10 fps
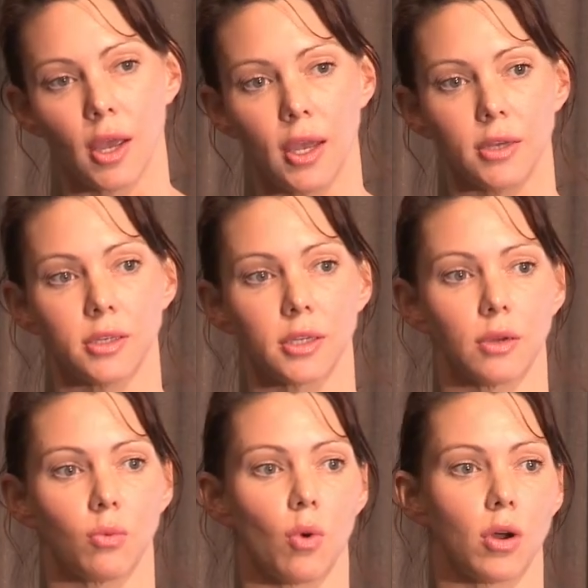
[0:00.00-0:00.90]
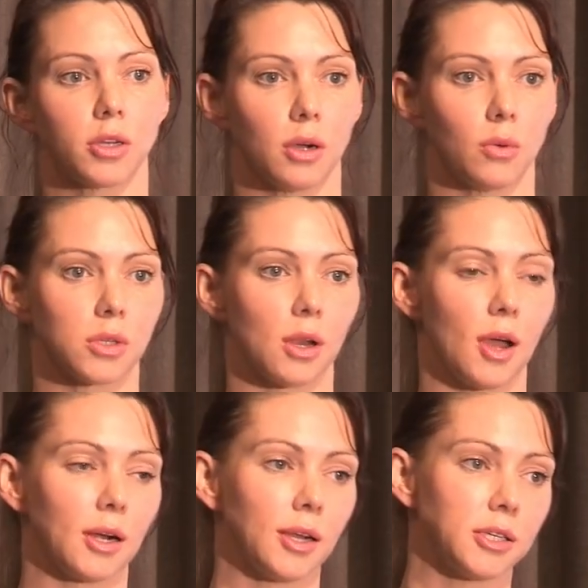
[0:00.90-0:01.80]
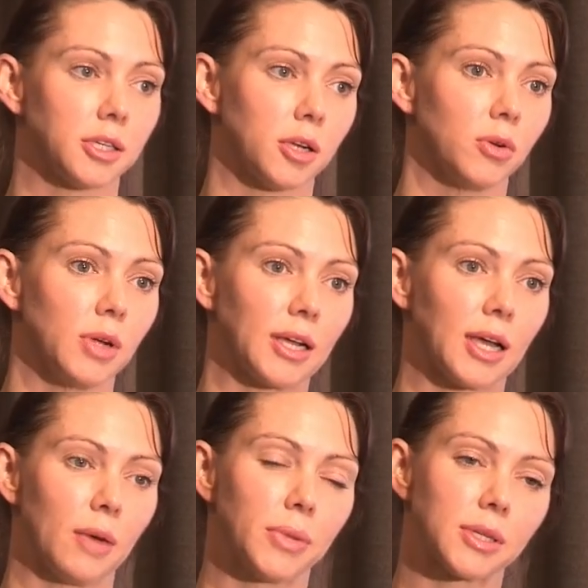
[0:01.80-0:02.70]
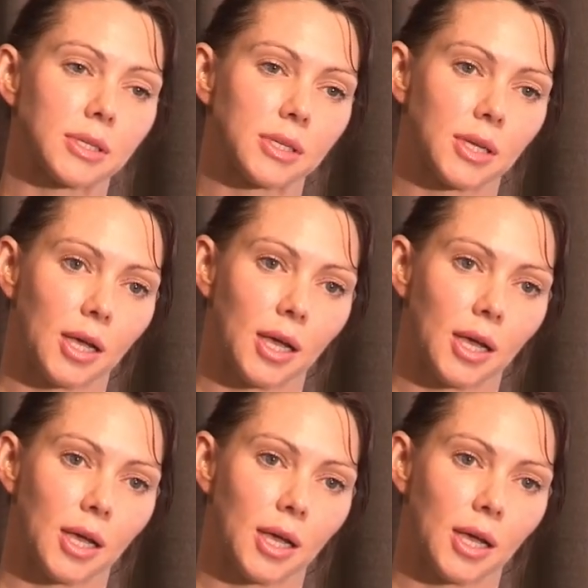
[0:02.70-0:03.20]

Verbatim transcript: and what it was likely to encompass.